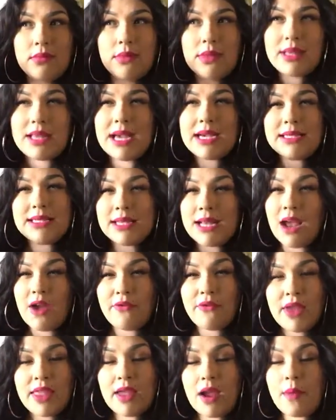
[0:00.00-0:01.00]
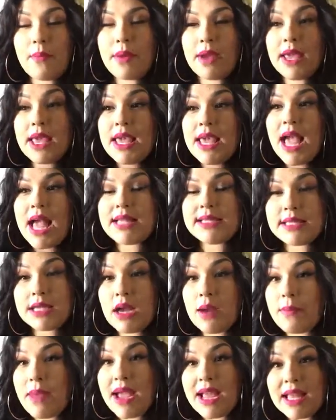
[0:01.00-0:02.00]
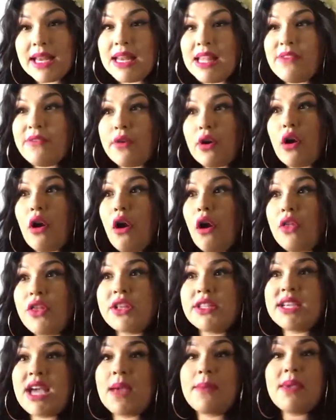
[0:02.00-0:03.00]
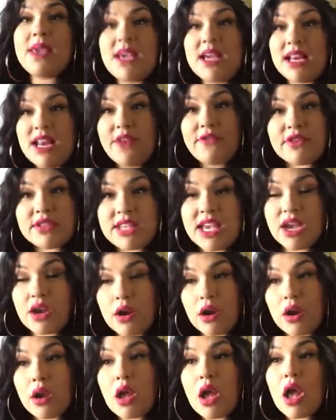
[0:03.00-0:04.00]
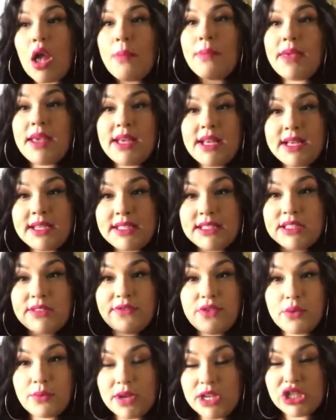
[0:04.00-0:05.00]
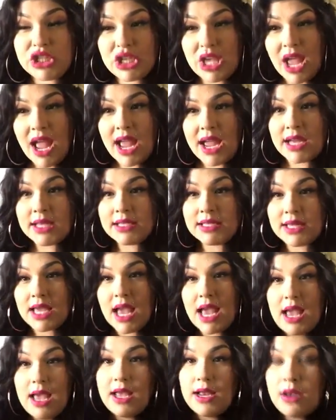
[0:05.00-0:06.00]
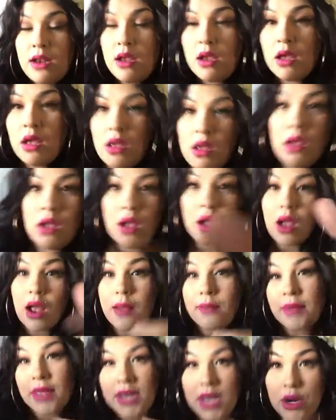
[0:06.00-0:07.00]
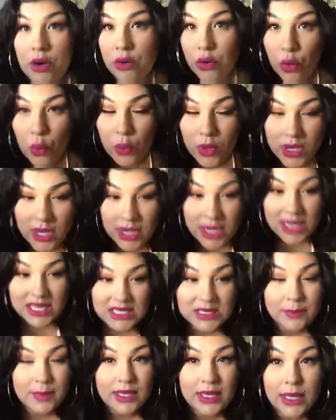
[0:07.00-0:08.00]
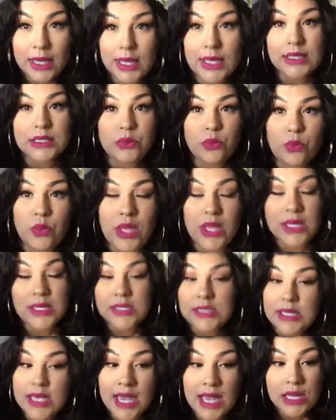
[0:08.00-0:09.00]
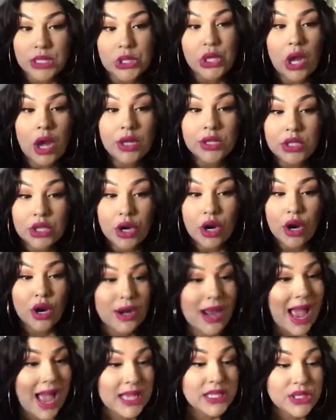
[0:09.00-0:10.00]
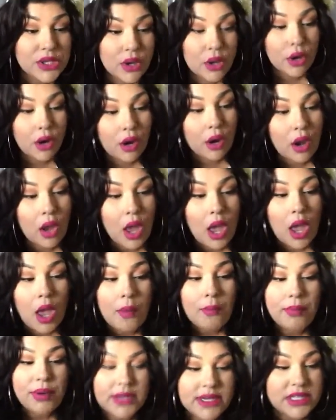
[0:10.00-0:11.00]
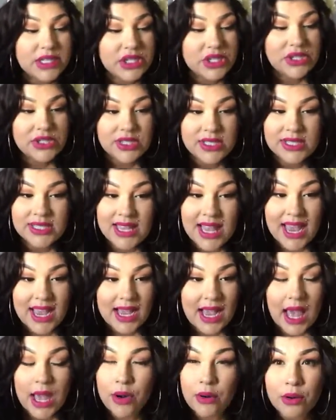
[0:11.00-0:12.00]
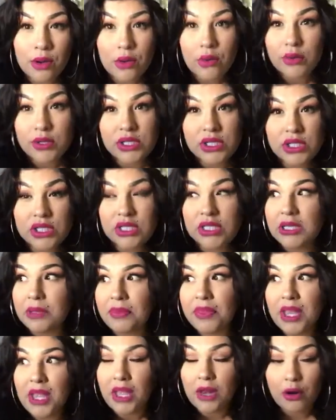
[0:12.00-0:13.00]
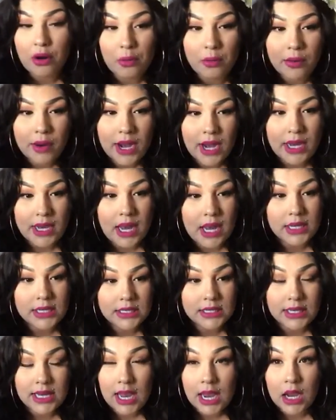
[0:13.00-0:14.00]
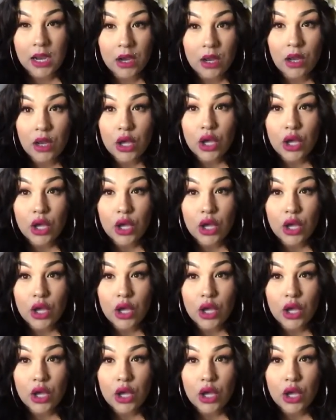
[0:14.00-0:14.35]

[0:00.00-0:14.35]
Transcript: less than halfway there, but he has to come back and leave her all the time. He can never take her because of the way she acts. And I mean, I don't know what it is because we sit and talk to her and ask her, but it's just like, I don't know, it's just something in her brain that like